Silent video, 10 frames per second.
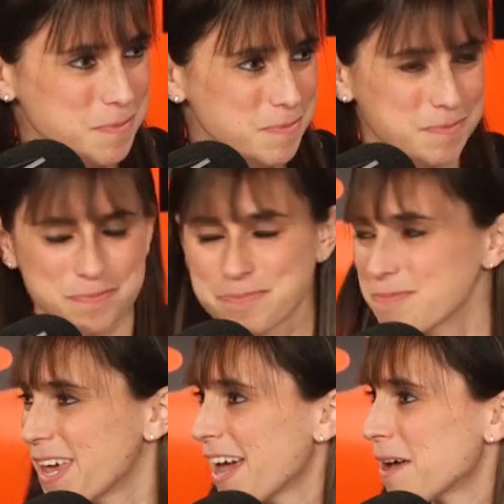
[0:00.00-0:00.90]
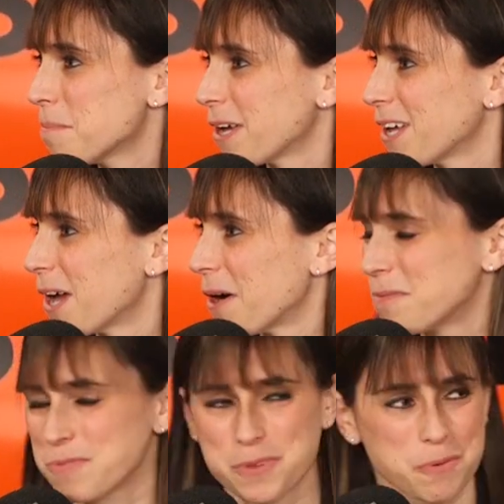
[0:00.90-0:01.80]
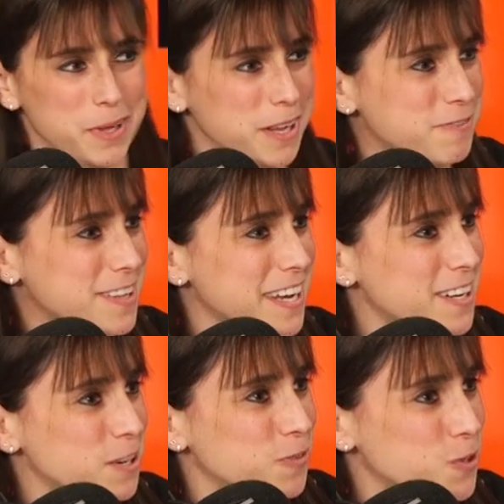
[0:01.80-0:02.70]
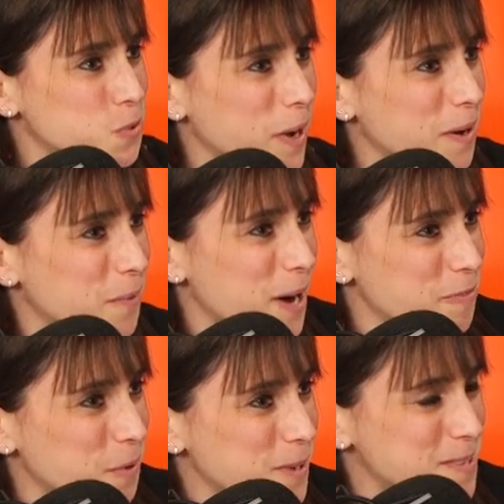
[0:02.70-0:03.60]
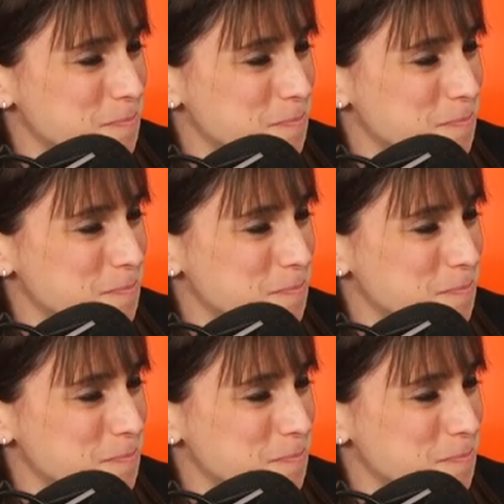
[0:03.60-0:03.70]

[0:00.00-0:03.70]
ditto. Yeah, but you know. We lived in the interview suite. Whatever was